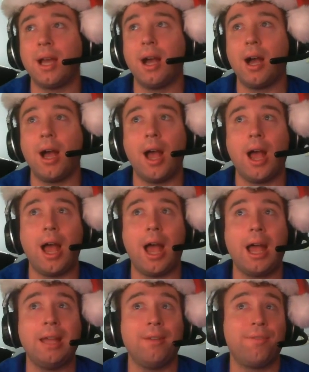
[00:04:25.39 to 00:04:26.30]
Uh,
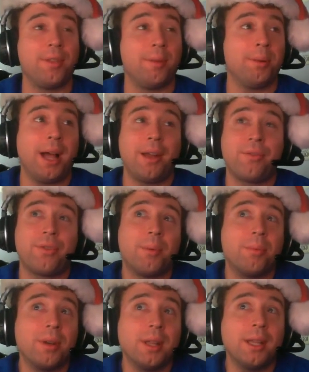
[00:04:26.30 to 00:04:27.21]
if the
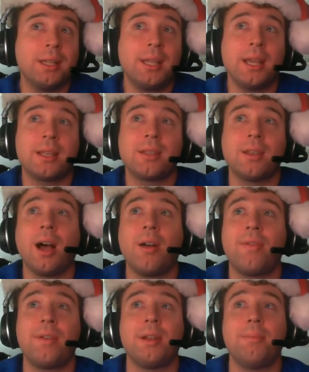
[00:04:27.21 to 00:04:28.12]
platform really takes
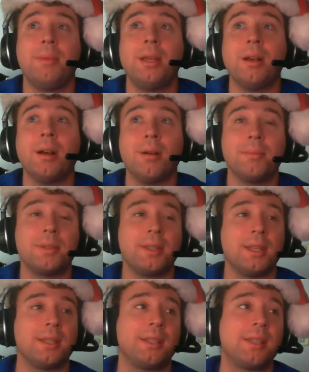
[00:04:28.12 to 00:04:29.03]
off and it becomes
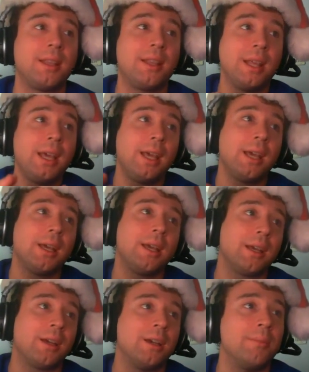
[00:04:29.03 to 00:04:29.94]
this thing,
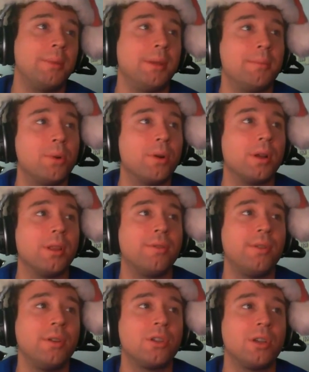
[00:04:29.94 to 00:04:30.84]
it could be more in the
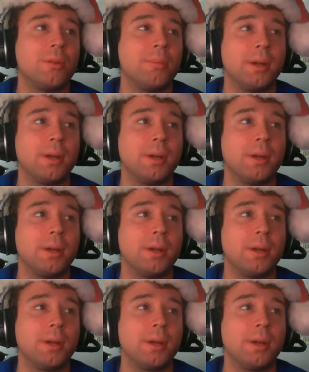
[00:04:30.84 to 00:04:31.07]
future.